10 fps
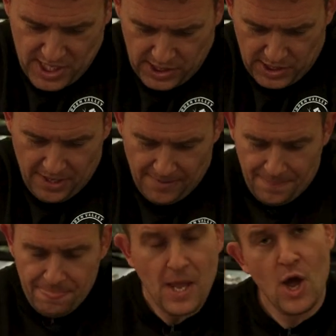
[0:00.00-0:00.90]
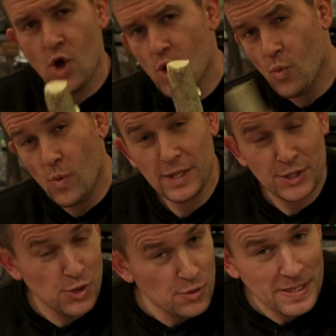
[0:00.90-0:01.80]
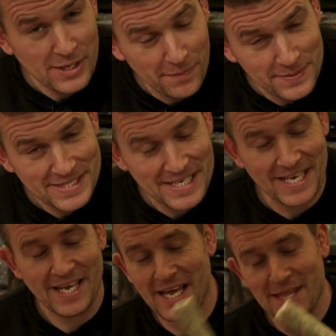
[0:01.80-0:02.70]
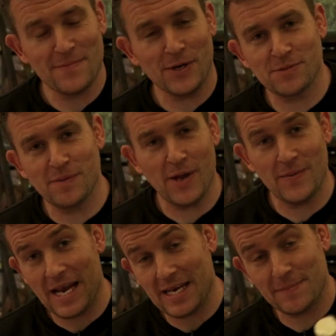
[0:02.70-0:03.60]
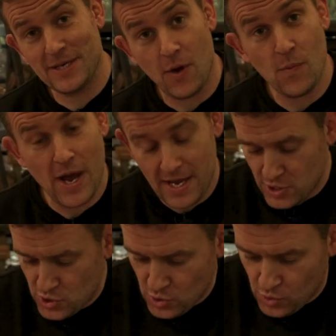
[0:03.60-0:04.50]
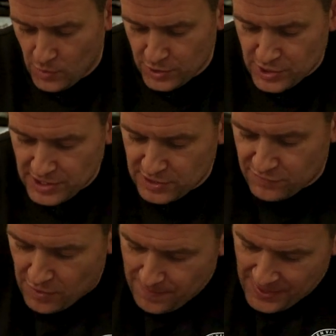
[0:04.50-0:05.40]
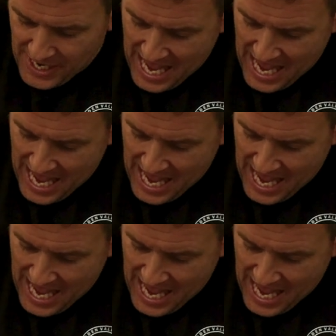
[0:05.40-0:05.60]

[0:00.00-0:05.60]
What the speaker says: is, will you be commenting in the box below and letting me know where you're watching this from?